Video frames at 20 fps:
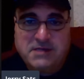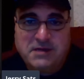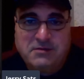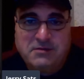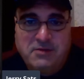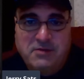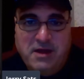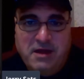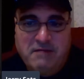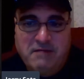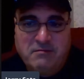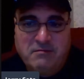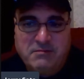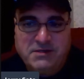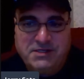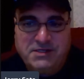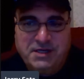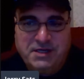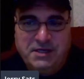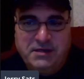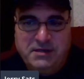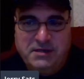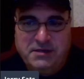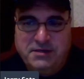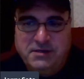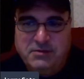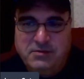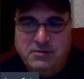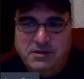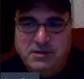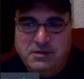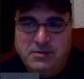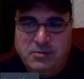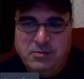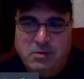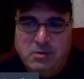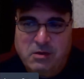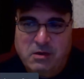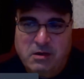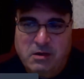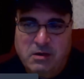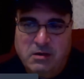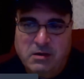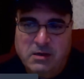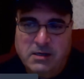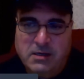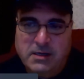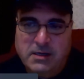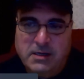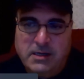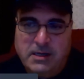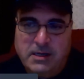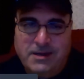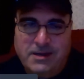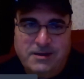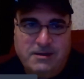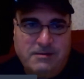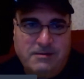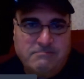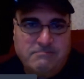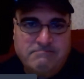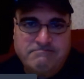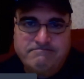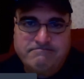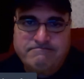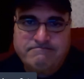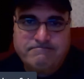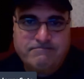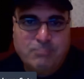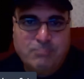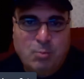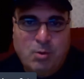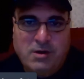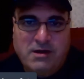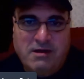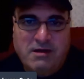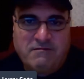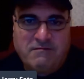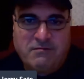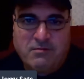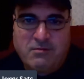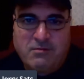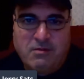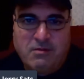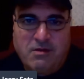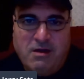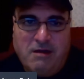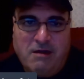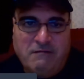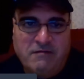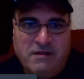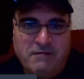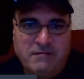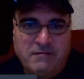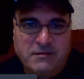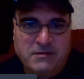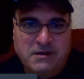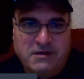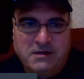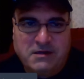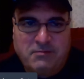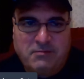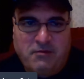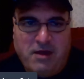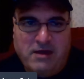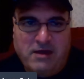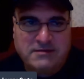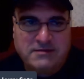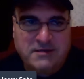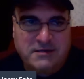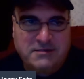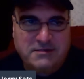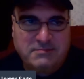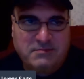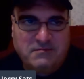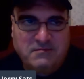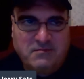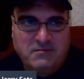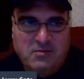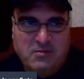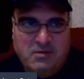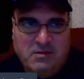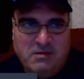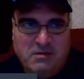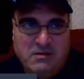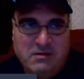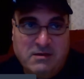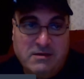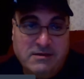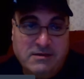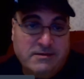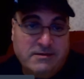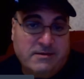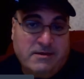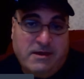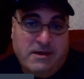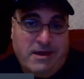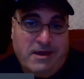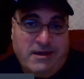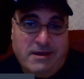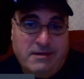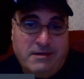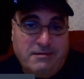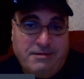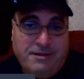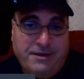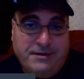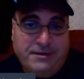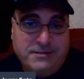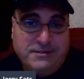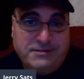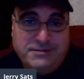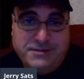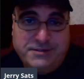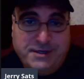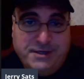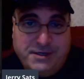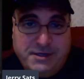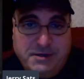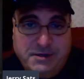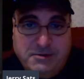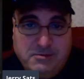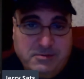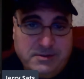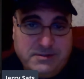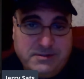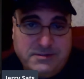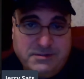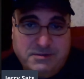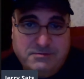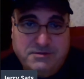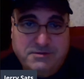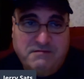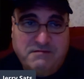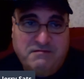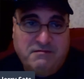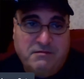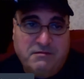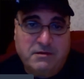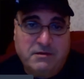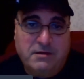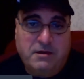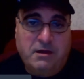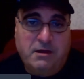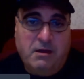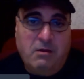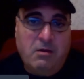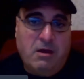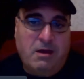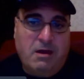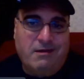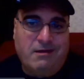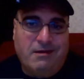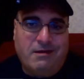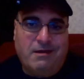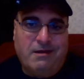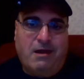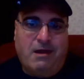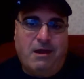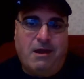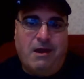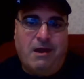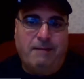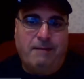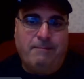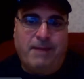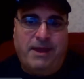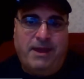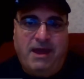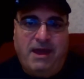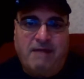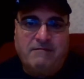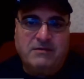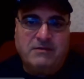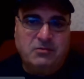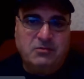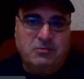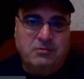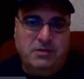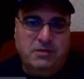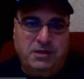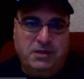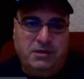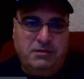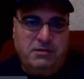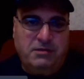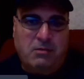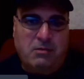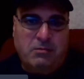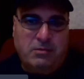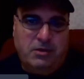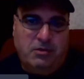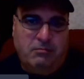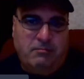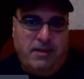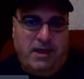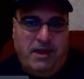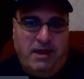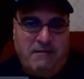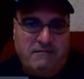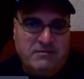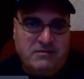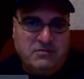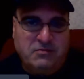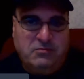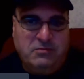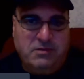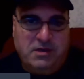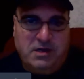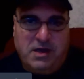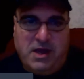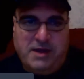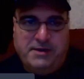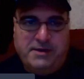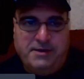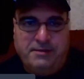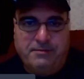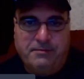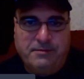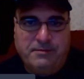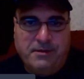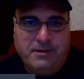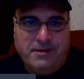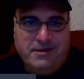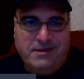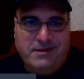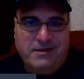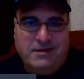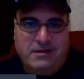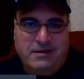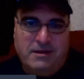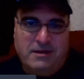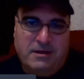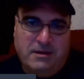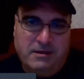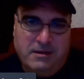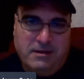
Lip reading: I don't have a machine to do it, or um, whatever, or I've never done a process before. I got to think just like you. It's no different. I may have a tool that you don't. You may have a tool that I don't. And